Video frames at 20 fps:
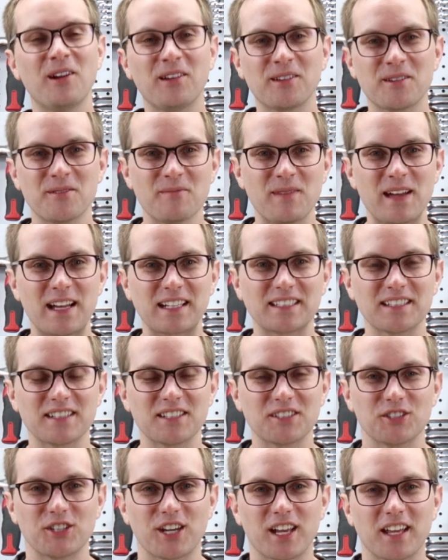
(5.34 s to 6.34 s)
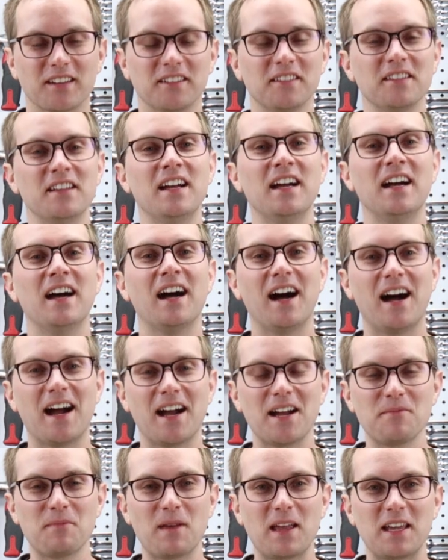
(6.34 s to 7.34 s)
welcome back to the channel.
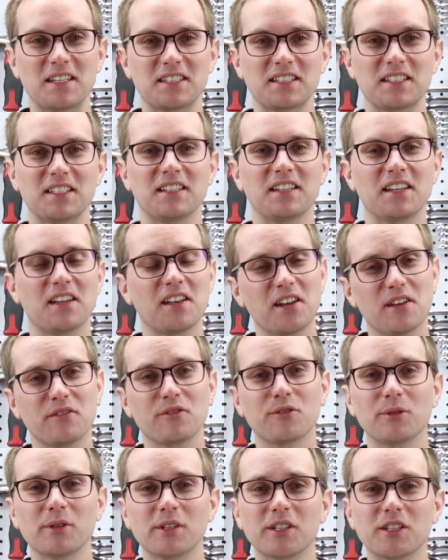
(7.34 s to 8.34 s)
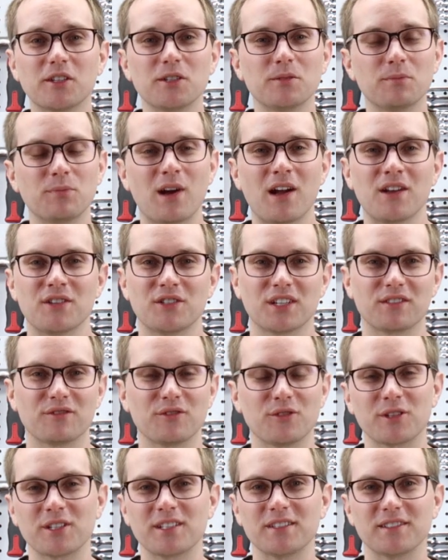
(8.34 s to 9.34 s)
I'm Asa, and I have a really good project
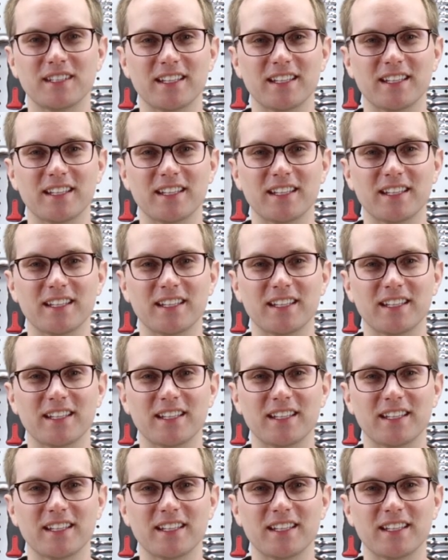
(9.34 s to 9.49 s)
for you